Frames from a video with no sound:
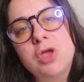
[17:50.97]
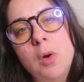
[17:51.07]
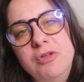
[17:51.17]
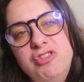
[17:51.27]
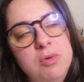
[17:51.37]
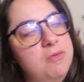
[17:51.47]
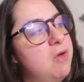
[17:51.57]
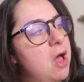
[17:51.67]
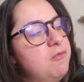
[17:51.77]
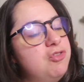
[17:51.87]
going to
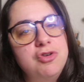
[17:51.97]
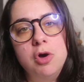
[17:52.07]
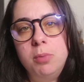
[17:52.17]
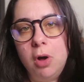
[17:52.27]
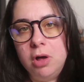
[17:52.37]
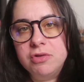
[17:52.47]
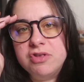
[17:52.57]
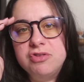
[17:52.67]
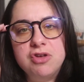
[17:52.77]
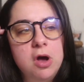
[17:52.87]
involve
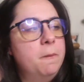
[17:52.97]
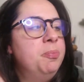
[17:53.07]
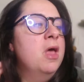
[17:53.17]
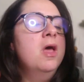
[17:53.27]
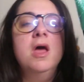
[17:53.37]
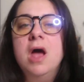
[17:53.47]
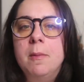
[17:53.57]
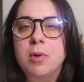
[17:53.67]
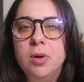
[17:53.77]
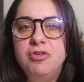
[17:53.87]
snowballs, so
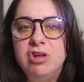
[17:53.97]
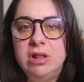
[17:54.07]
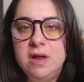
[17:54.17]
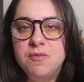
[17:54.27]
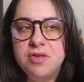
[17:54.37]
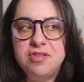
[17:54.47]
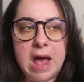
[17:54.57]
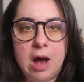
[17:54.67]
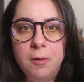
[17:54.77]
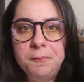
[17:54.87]
I'm going to leave this
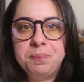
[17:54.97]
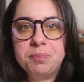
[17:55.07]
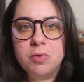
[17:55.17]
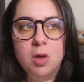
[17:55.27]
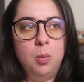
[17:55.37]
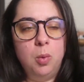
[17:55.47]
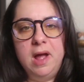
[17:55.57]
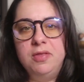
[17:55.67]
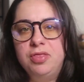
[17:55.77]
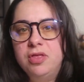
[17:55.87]
out
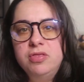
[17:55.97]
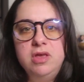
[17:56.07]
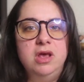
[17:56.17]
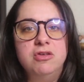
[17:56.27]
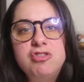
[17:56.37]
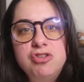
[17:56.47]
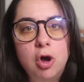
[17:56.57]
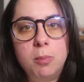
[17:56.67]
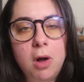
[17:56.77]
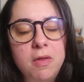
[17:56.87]
with the
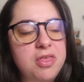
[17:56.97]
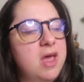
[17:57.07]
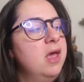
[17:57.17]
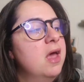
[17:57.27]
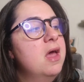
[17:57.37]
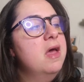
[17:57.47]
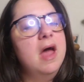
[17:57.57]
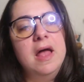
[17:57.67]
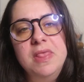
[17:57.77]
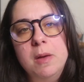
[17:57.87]
snowball thing,
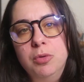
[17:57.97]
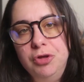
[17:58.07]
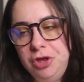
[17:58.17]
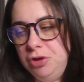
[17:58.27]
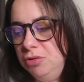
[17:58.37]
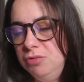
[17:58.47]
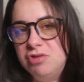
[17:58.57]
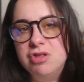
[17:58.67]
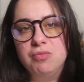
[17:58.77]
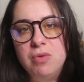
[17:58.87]
and then we'll
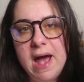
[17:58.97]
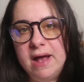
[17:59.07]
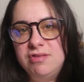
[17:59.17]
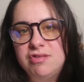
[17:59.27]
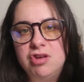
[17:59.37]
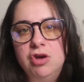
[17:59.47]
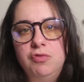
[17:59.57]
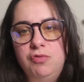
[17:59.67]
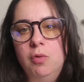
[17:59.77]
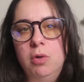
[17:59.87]
use the rest
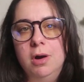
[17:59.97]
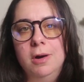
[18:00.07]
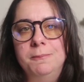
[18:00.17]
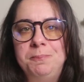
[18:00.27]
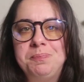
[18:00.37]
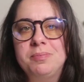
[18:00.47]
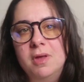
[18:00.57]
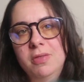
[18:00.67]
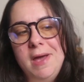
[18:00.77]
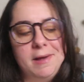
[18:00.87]
for
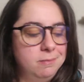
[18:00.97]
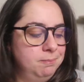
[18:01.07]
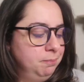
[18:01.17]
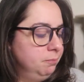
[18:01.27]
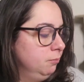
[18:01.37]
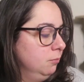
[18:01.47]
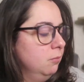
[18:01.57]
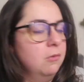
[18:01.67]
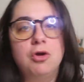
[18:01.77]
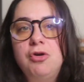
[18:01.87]
like
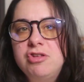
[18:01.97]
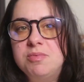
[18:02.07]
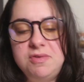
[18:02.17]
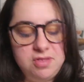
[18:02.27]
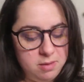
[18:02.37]
Christmas